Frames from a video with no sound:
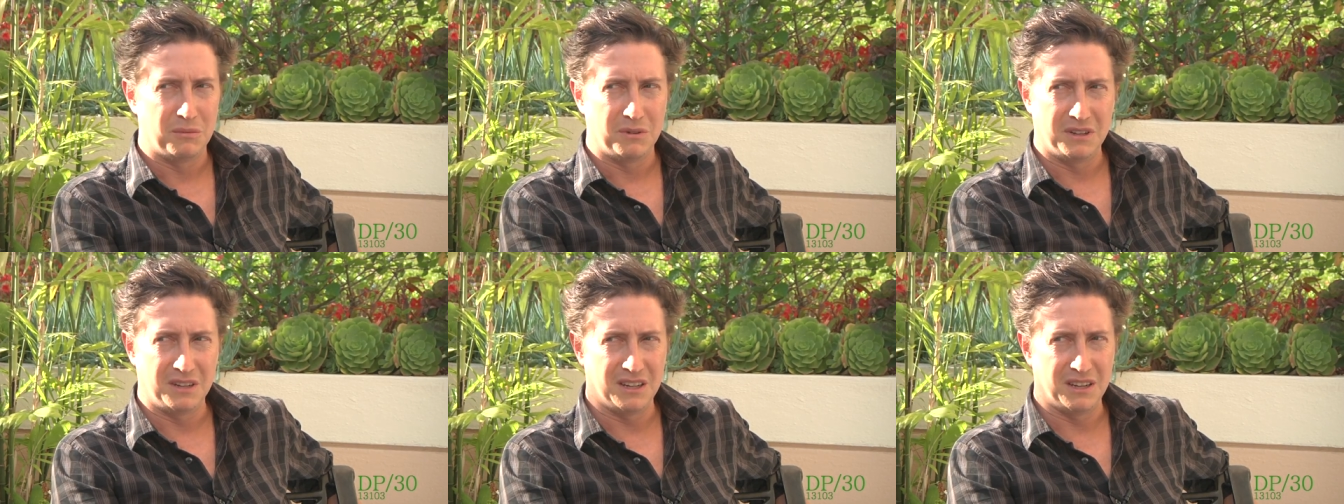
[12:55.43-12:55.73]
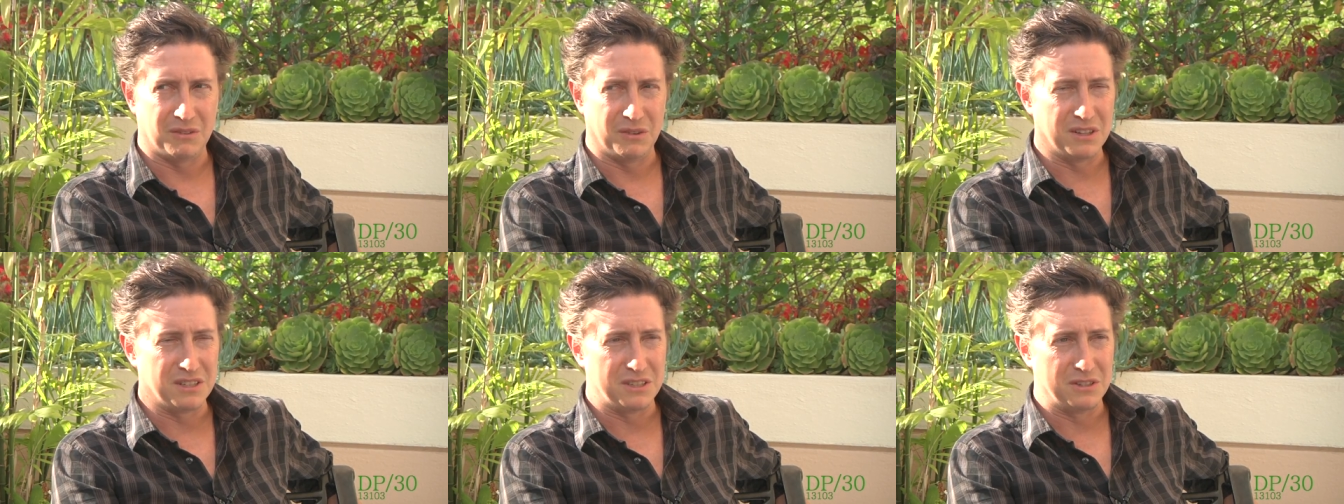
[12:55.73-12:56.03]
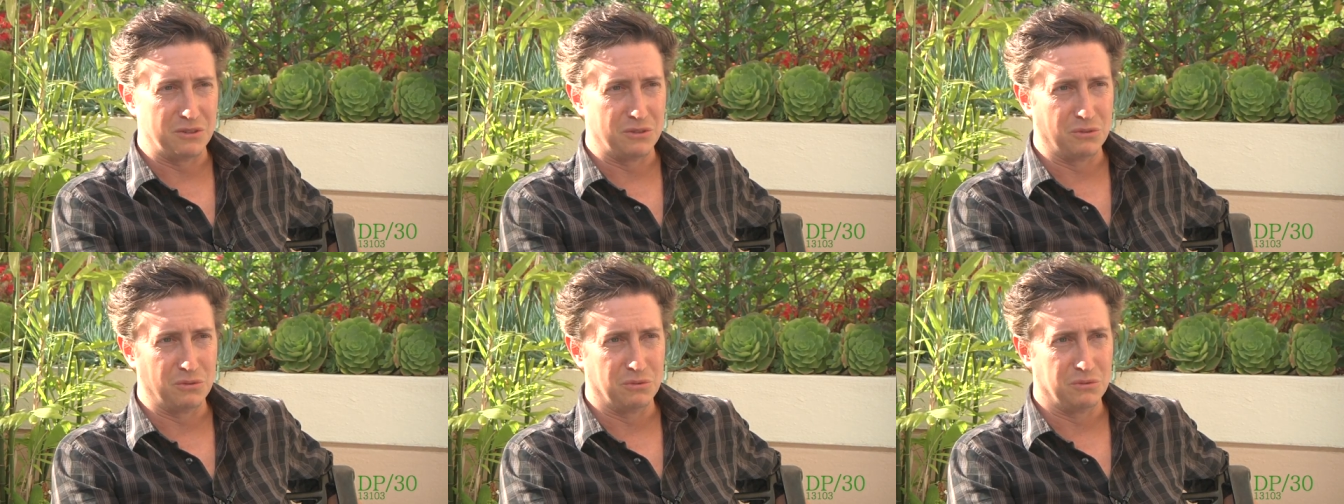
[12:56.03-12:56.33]
But none of us
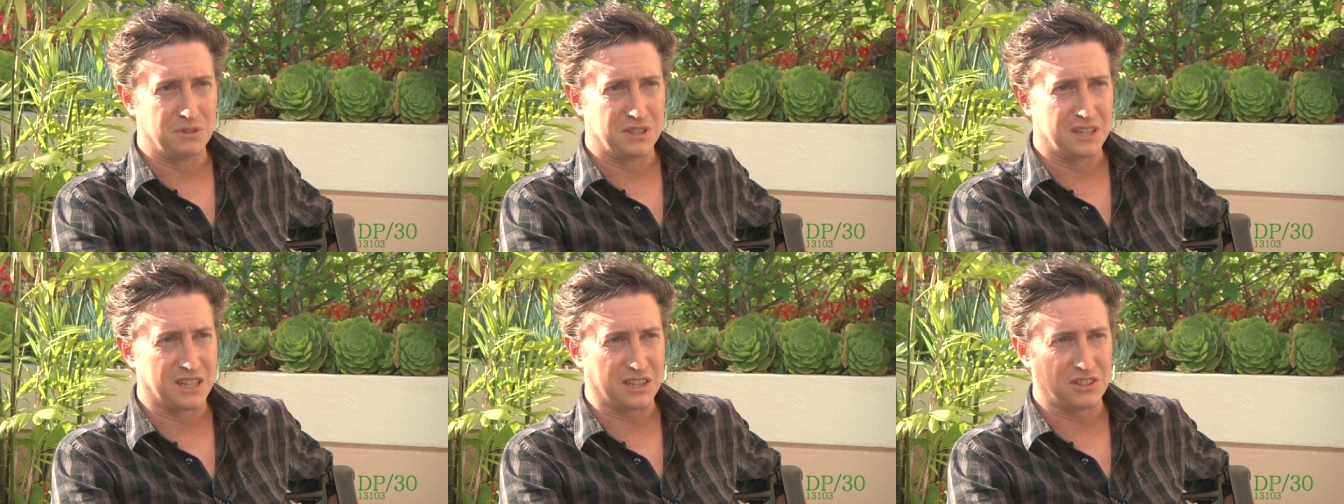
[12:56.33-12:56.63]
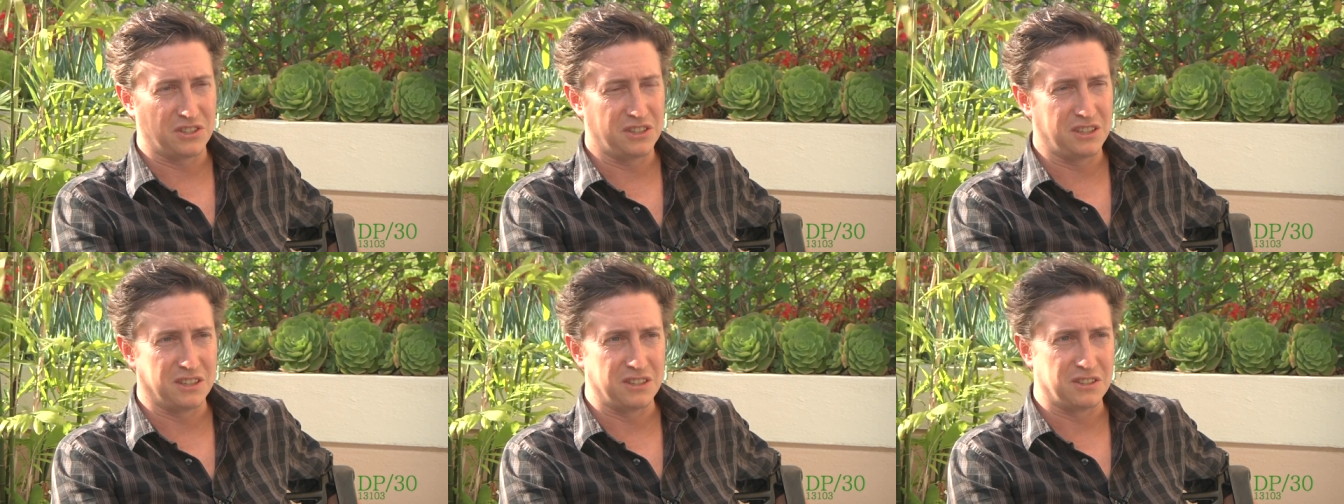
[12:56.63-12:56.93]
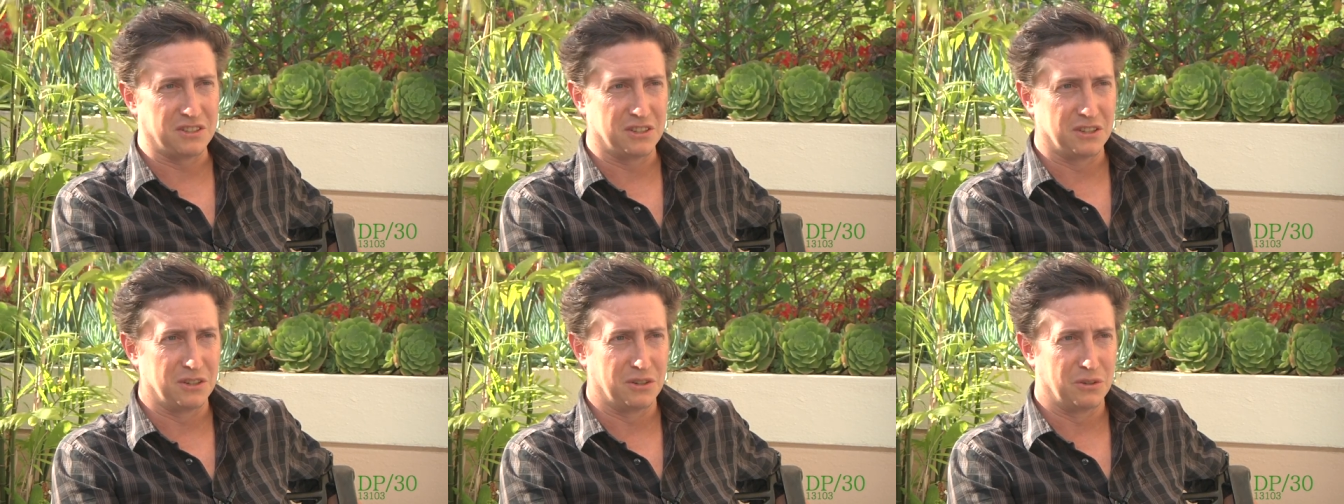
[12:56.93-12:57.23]
knew jack
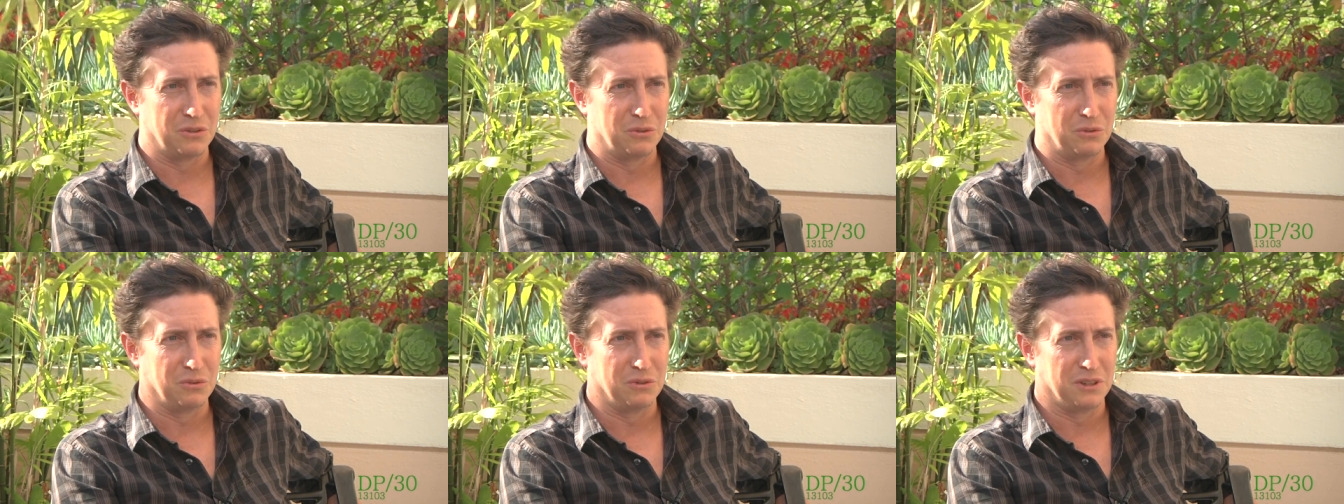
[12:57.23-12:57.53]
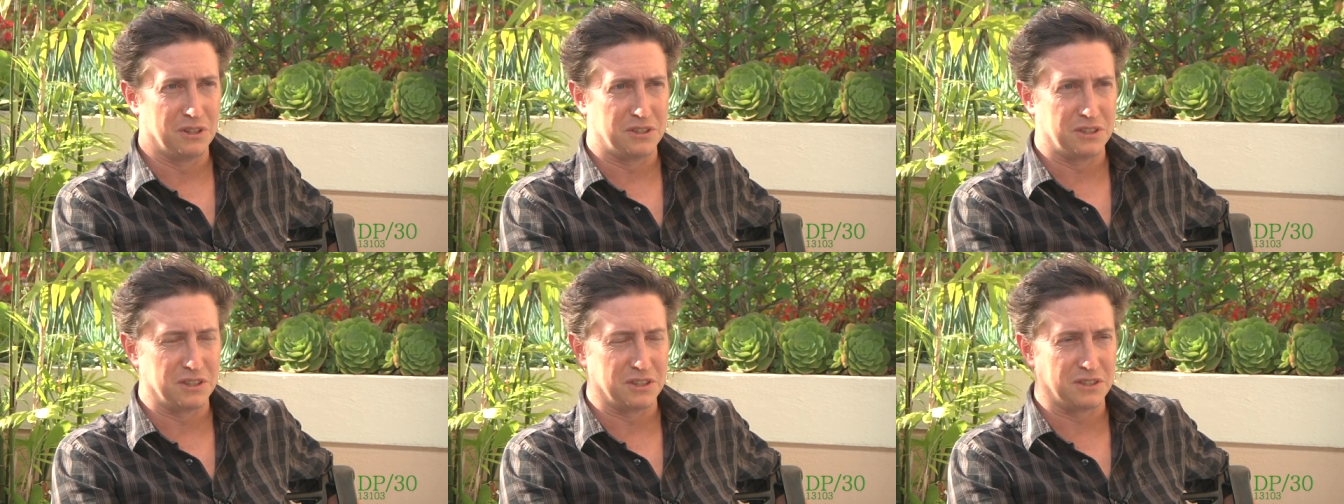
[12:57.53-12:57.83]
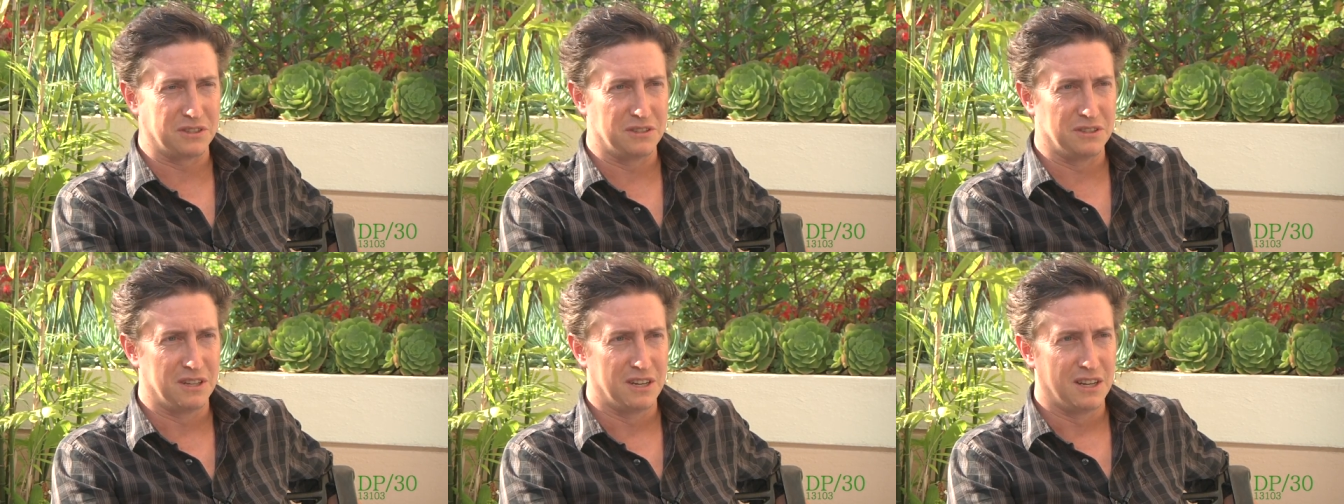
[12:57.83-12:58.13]
shit, so let's just